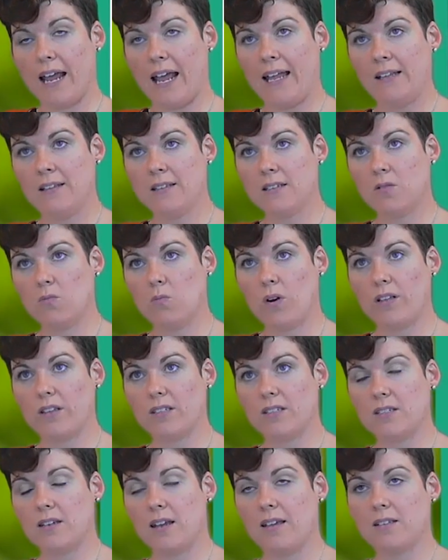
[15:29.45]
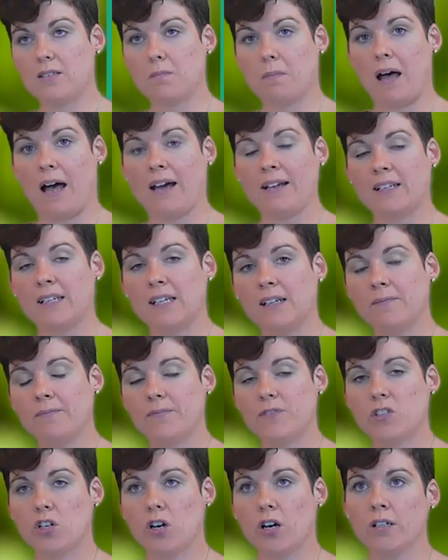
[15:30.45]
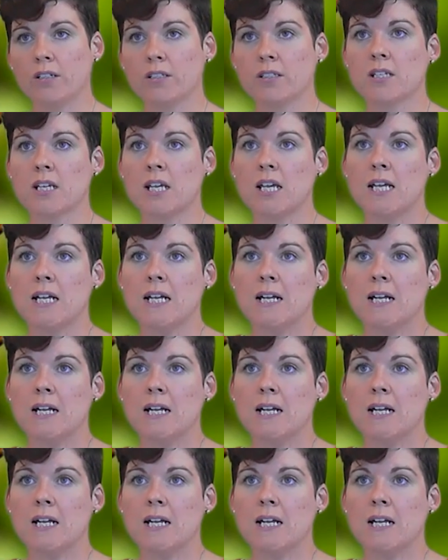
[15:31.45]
ends and where the snail's body starts.